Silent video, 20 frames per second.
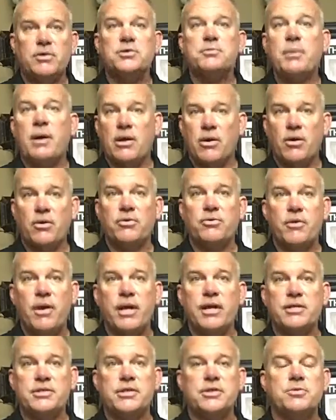or spinal
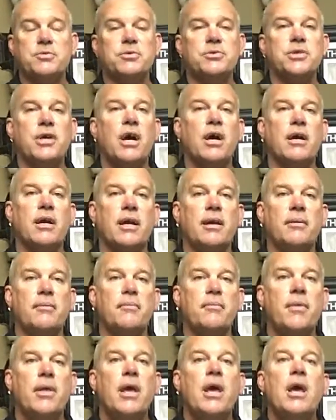arthritis as we're talking.
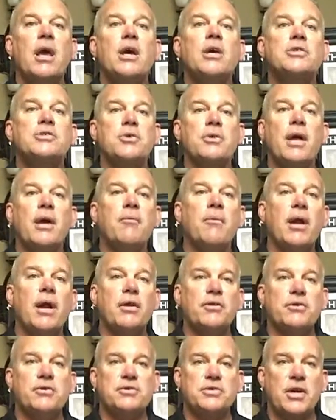So then what
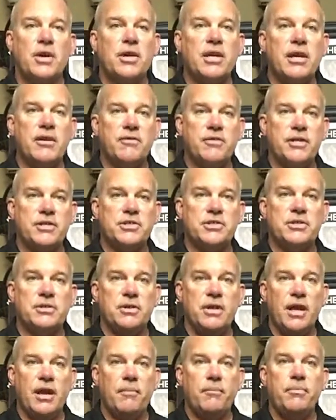I'll do is I'll give this
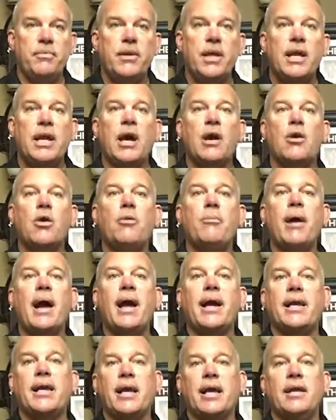to them. Now I'll go
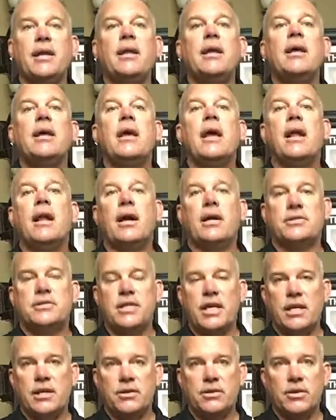back in and I'll
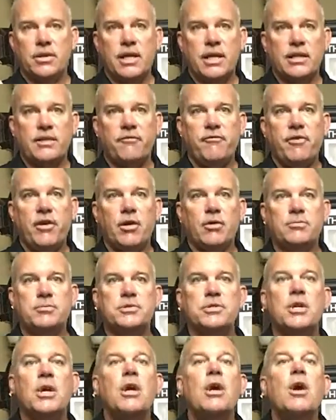take a look at the
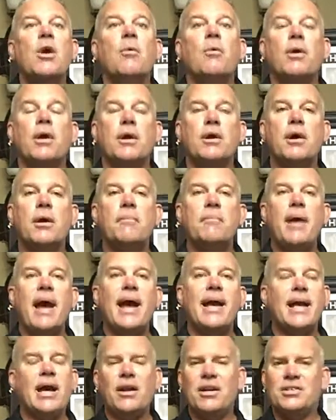films. When I come
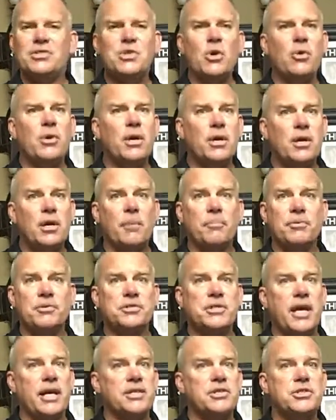back out, and it's only a couple
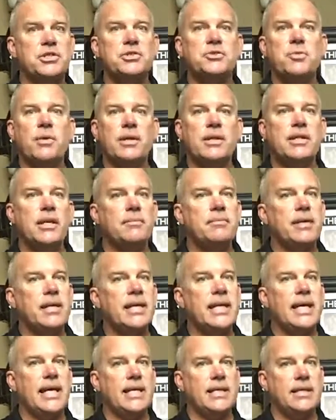seconds, you just want them to
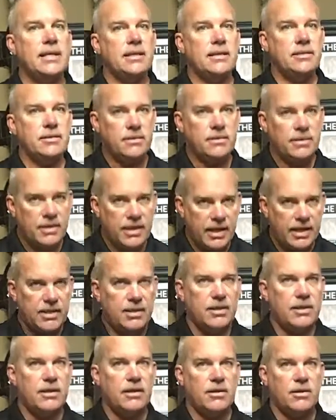get
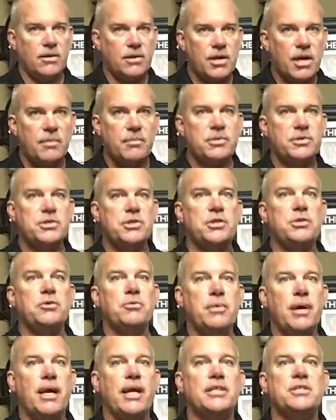that they're coming to you
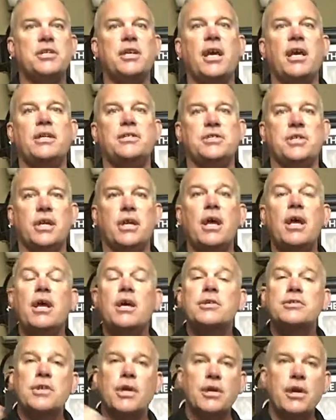about education.
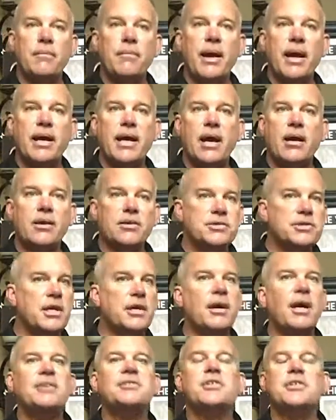So I come back out
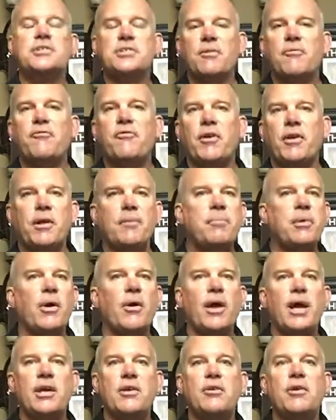and I'll say something funny like,
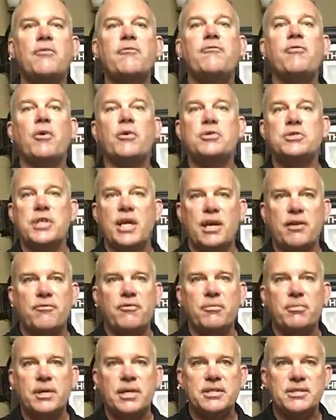Bill, hey, you're even photogenic
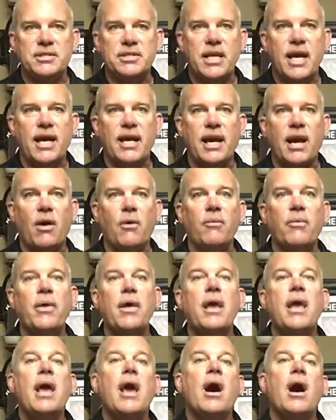from the inside out.
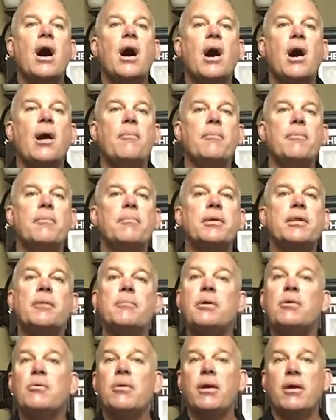But
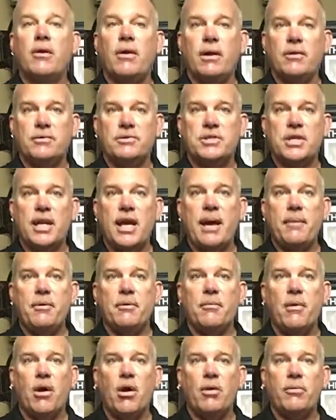let me reiterate what's going to
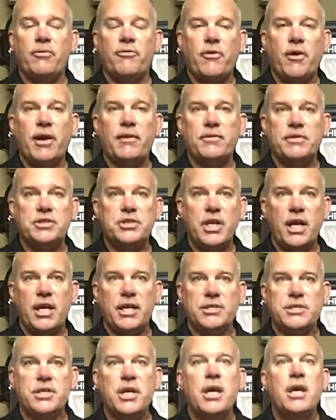happen tomorrow before I have you
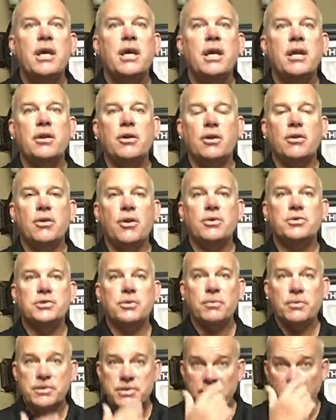change into your
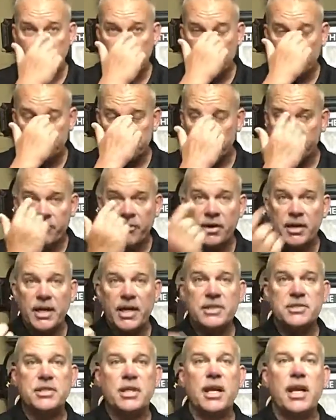clothes and we take you up to the front
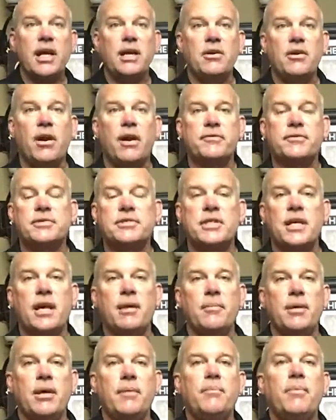desk and hand you off to
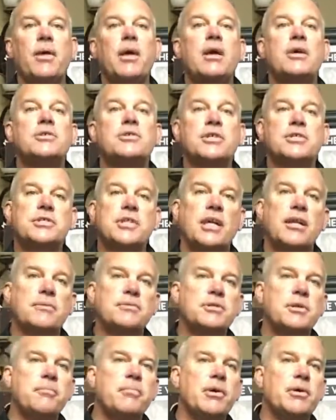Tammy. So I'll say to
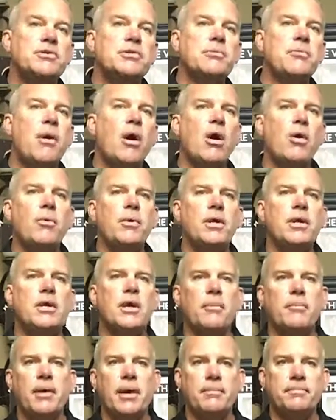them, say, Bill, tomorrow when you
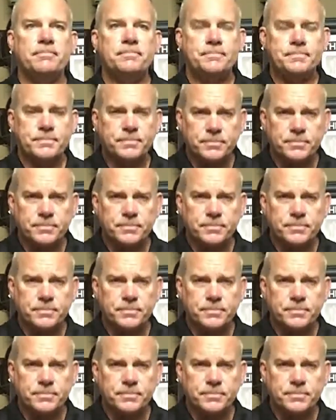come in,